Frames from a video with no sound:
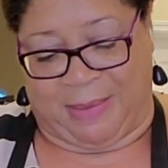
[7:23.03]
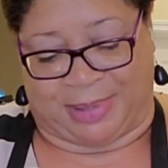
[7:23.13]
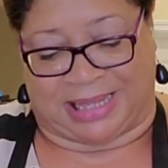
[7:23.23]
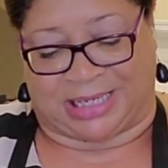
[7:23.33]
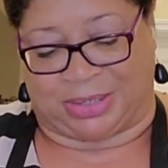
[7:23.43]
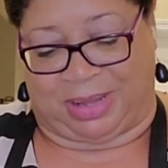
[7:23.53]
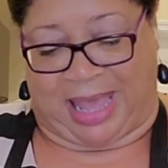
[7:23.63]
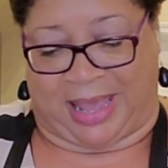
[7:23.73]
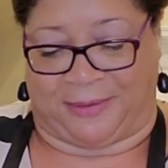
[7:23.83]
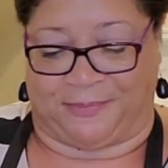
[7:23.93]
But that's
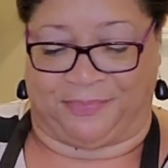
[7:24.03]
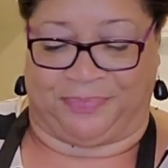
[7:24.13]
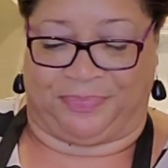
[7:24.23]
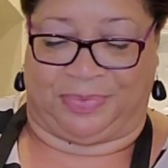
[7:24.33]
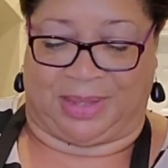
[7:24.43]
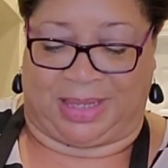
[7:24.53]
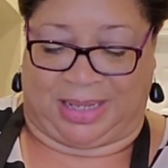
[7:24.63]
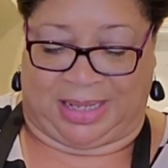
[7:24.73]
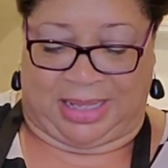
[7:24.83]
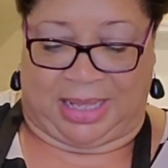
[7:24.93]
okay.
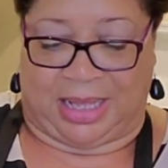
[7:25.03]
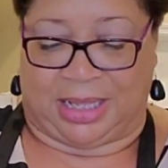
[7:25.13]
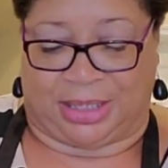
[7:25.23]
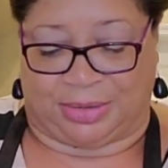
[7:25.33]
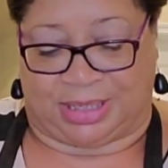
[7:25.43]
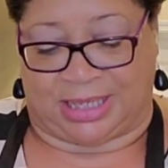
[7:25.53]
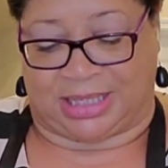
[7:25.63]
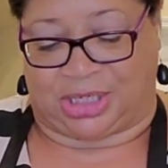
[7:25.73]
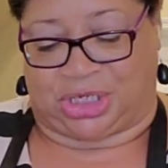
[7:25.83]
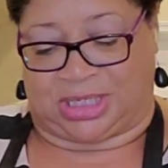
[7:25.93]
You get
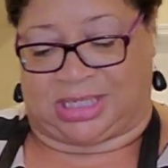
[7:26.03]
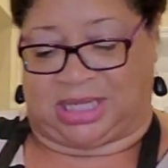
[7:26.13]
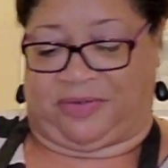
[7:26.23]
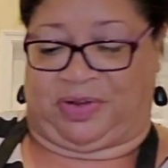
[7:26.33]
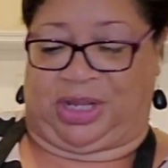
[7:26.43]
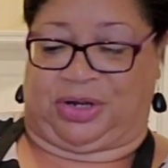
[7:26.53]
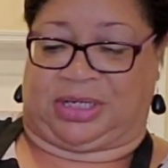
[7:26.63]
the gist of it here.